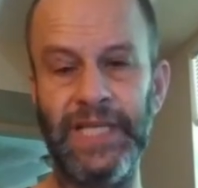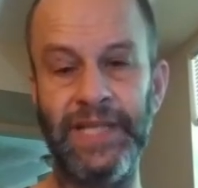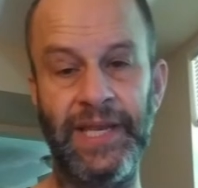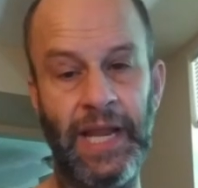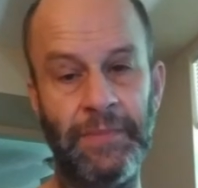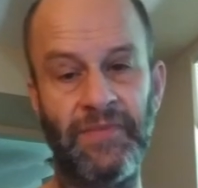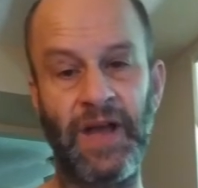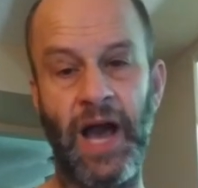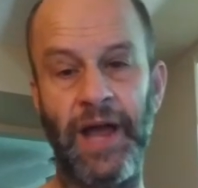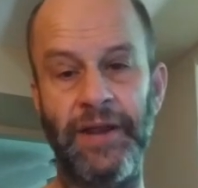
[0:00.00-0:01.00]
In the name of
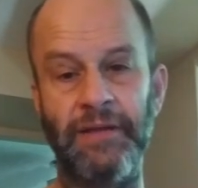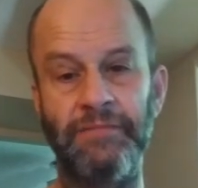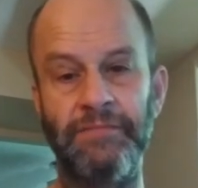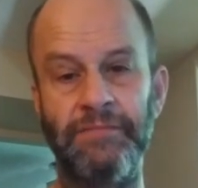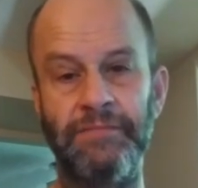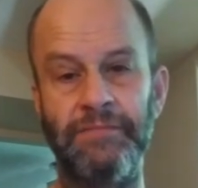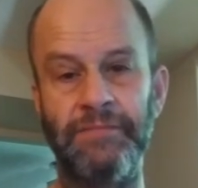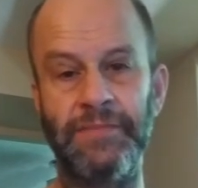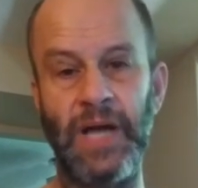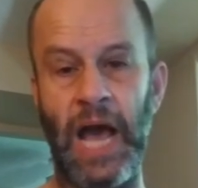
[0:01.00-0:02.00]
God,
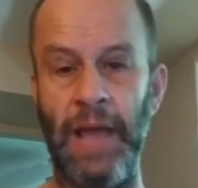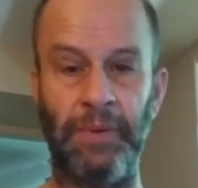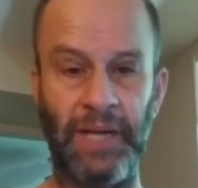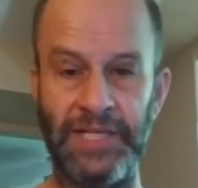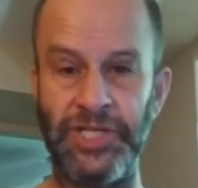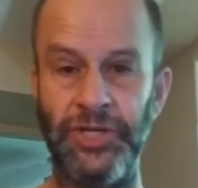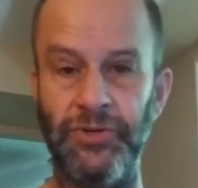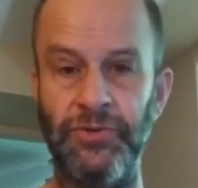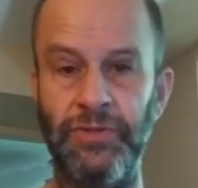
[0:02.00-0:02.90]
I bless you.